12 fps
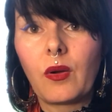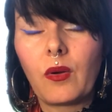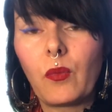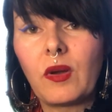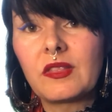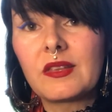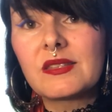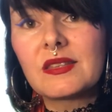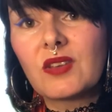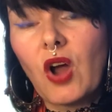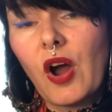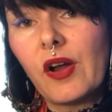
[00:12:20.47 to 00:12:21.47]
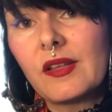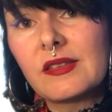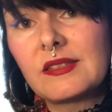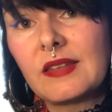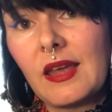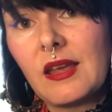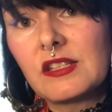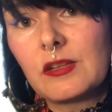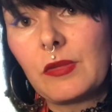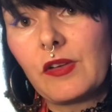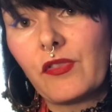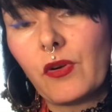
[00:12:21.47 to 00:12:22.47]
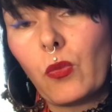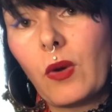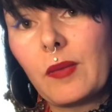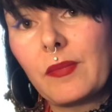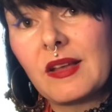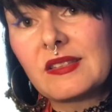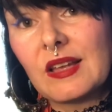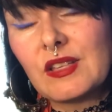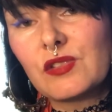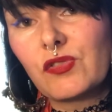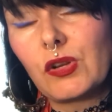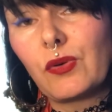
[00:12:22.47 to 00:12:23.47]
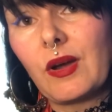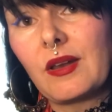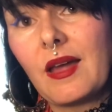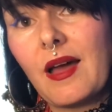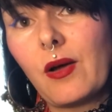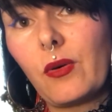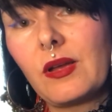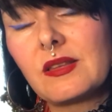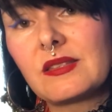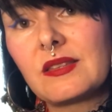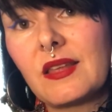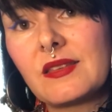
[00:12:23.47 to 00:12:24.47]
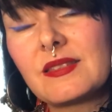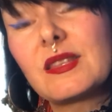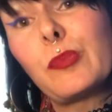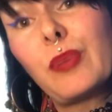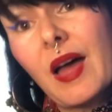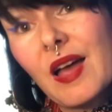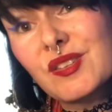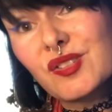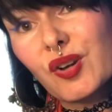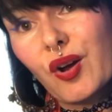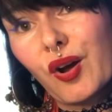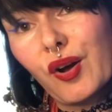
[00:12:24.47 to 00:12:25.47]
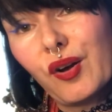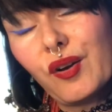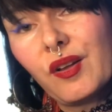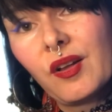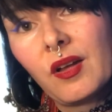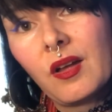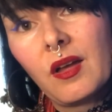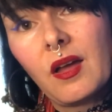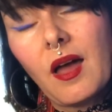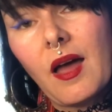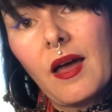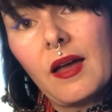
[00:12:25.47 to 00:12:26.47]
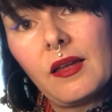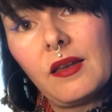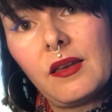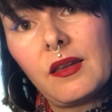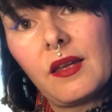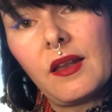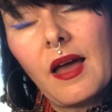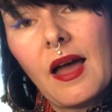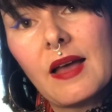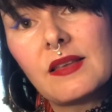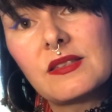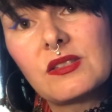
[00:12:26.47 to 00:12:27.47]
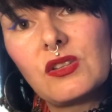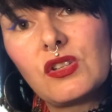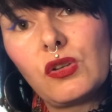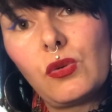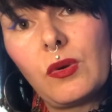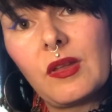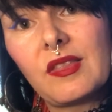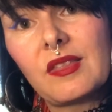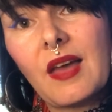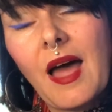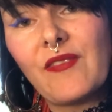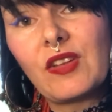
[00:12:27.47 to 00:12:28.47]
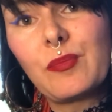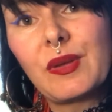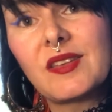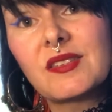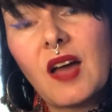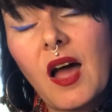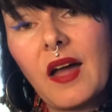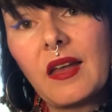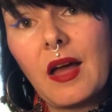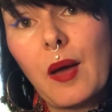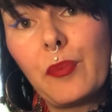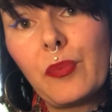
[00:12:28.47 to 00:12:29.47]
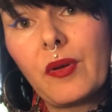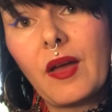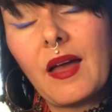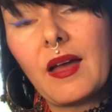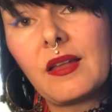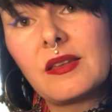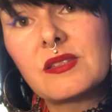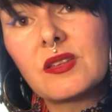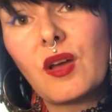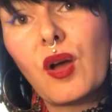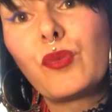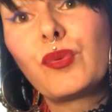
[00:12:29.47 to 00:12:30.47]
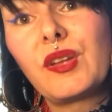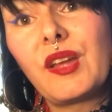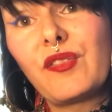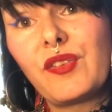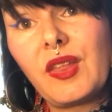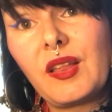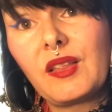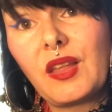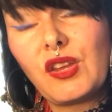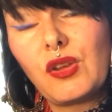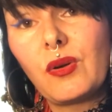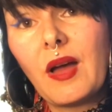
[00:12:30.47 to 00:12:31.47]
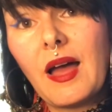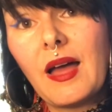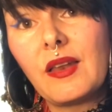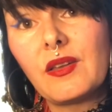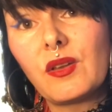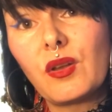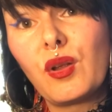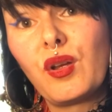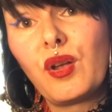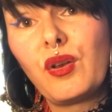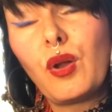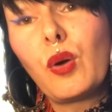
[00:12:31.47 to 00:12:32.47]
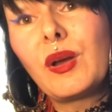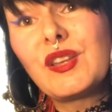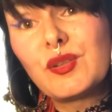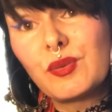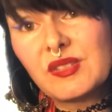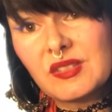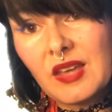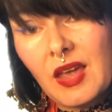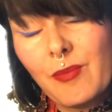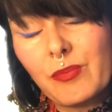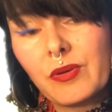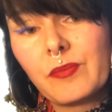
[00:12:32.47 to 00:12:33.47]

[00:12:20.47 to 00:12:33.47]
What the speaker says: what this card is saying to me for what makes sense for you right now is this is a past card, and it has to do with having been tied up and really feeling like you had no way to escape.